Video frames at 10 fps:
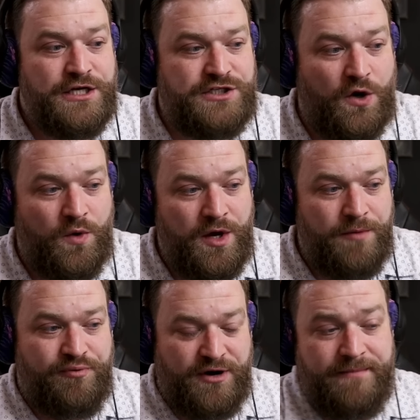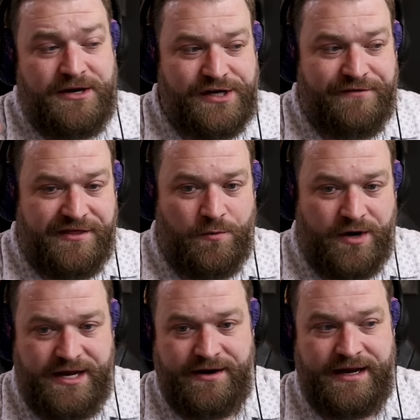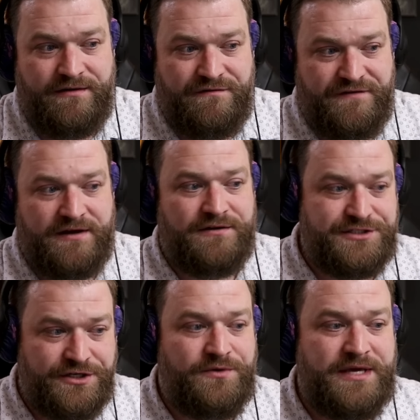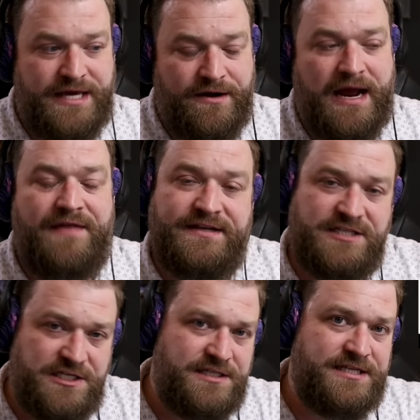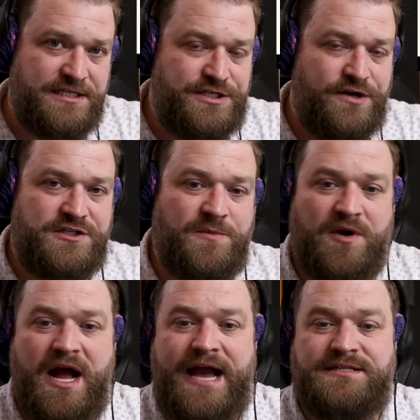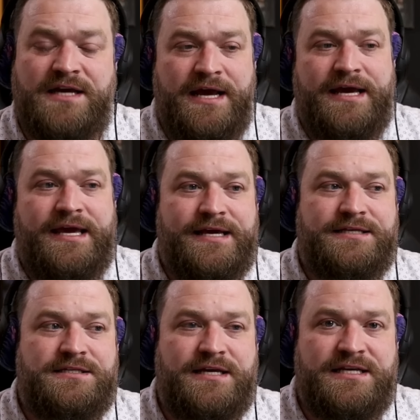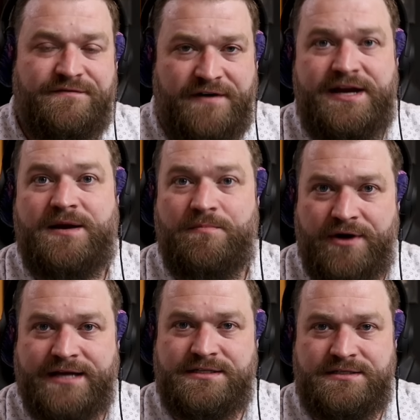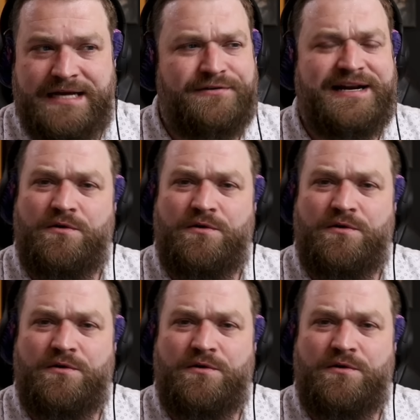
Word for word: So pretty much everything we're hearing Phil do here, and this is this is no surprise, is is a very compressed sound.